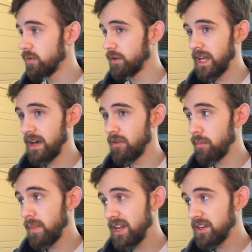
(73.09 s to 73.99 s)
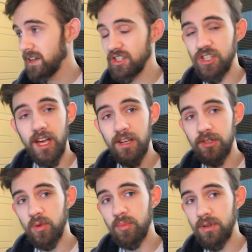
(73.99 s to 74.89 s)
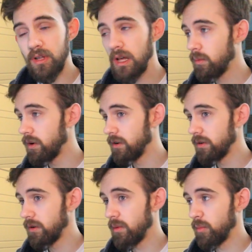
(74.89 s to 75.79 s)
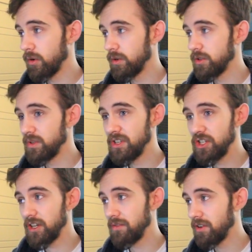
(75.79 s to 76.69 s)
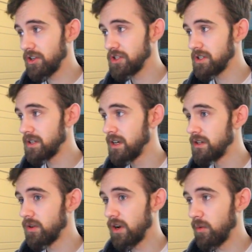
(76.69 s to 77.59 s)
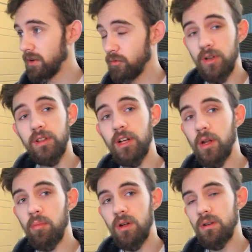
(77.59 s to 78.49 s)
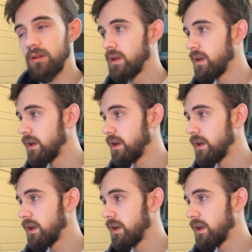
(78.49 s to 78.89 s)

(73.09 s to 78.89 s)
We're going to have our main.js open where um, we're going to initiate a function uh, whenever we click on a button.